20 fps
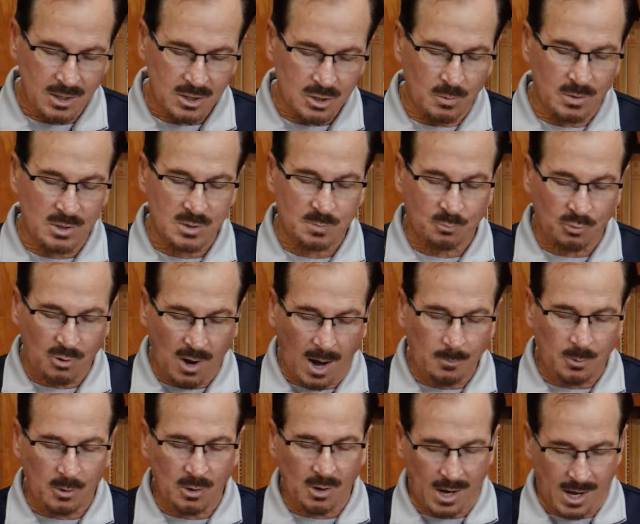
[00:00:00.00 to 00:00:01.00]
to its
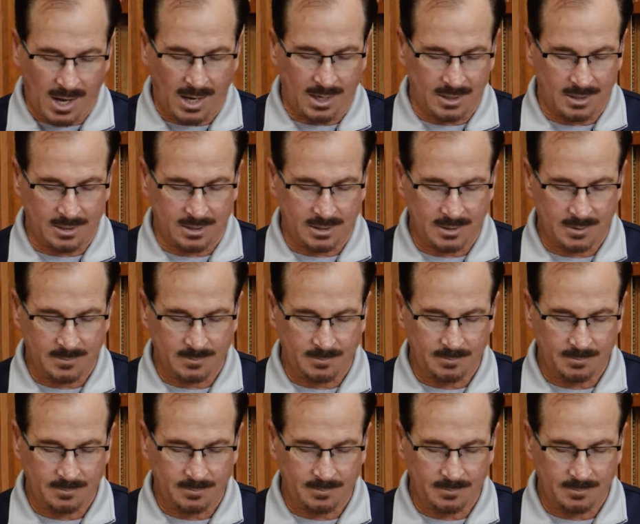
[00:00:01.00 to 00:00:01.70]
proper end,